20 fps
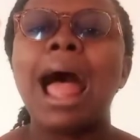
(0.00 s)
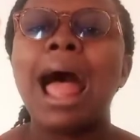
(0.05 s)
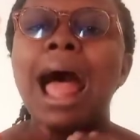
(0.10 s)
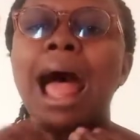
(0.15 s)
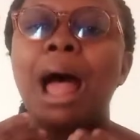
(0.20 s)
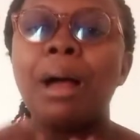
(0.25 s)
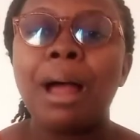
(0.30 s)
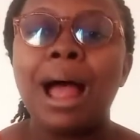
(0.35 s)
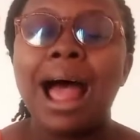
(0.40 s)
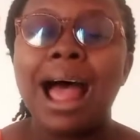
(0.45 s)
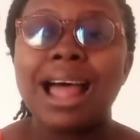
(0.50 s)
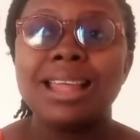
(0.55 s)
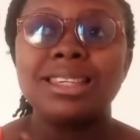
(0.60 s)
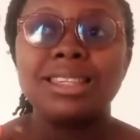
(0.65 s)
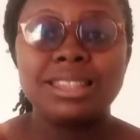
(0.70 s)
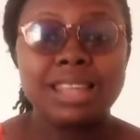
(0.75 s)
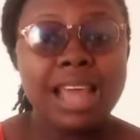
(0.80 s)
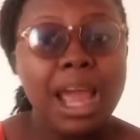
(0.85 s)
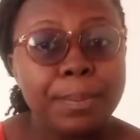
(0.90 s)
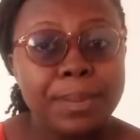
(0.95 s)

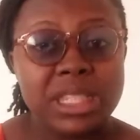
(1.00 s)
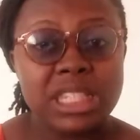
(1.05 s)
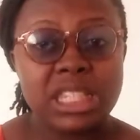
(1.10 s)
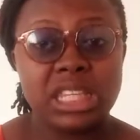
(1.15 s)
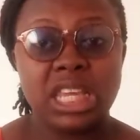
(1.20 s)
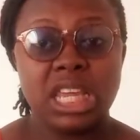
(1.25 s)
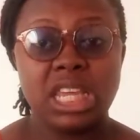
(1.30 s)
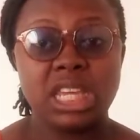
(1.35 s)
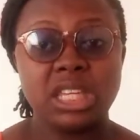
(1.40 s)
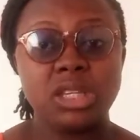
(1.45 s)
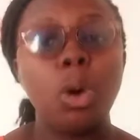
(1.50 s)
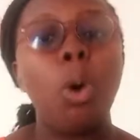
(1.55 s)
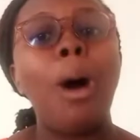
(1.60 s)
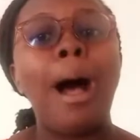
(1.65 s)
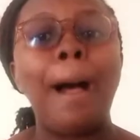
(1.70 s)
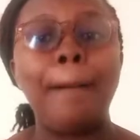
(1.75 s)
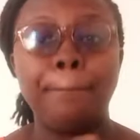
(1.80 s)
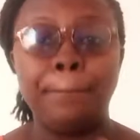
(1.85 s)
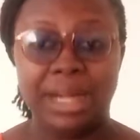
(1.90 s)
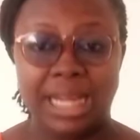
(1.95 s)
accept his or
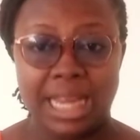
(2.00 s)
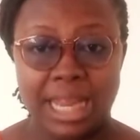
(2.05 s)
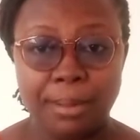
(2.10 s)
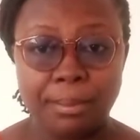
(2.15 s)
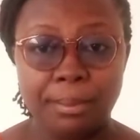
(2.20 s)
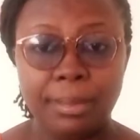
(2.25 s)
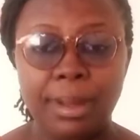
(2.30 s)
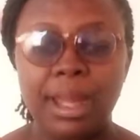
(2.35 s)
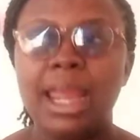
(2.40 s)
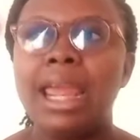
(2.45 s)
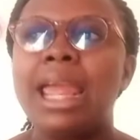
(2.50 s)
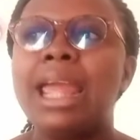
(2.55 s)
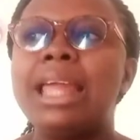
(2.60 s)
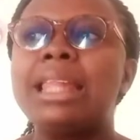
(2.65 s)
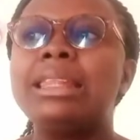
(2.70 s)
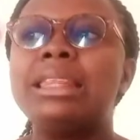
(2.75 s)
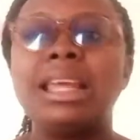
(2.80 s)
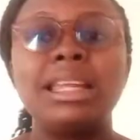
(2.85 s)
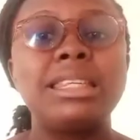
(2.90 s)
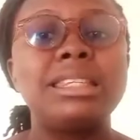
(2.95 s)
her blame,
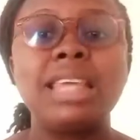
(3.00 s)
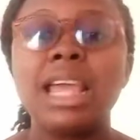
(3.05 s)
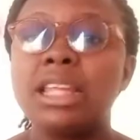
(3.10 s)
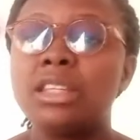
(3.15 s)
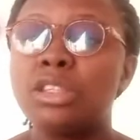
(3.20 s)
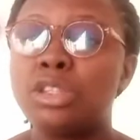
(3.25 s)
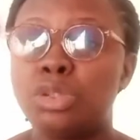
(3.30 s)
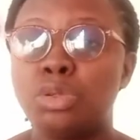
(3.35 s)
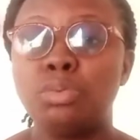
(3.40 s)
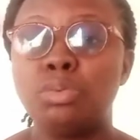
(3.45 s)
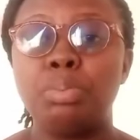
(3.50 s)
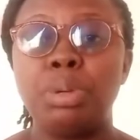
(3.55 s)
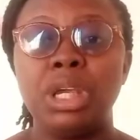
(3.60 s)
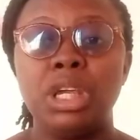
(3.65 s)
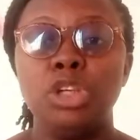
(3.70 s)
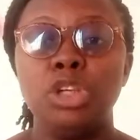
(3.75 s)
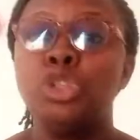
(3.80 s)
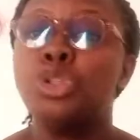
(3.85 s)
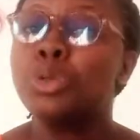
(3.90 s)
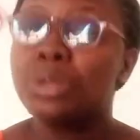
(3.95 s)
there tends to be
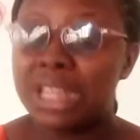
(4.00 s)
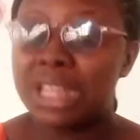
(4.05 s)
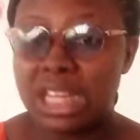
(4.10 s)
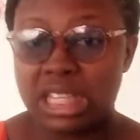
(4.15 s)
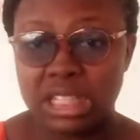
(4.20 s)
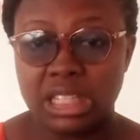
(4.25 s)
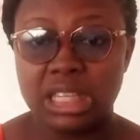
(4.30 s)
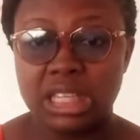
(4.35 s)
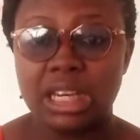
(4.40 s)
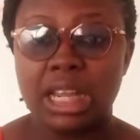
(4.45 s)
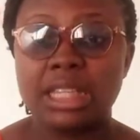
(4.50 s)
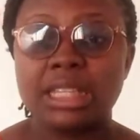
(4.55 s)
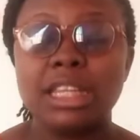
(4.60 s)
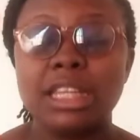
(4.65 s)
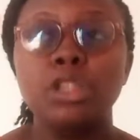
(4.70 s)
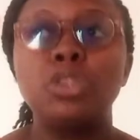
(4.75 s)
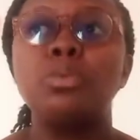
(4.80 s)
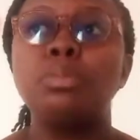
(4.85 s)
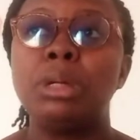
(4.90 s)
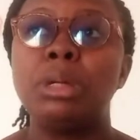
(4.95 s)
unity, there
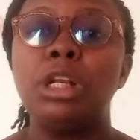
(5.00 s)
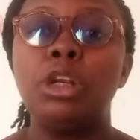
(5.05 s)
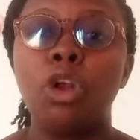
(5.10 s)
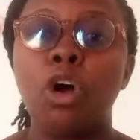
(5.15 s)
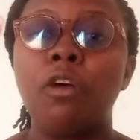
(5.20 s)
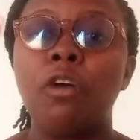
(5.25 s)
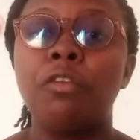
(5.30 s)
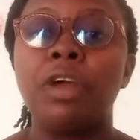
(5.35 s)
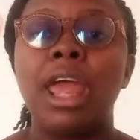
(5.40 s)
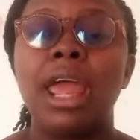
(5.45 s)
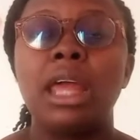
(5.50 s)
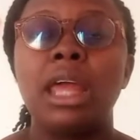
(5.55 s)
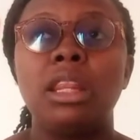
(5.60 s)
tends to be love.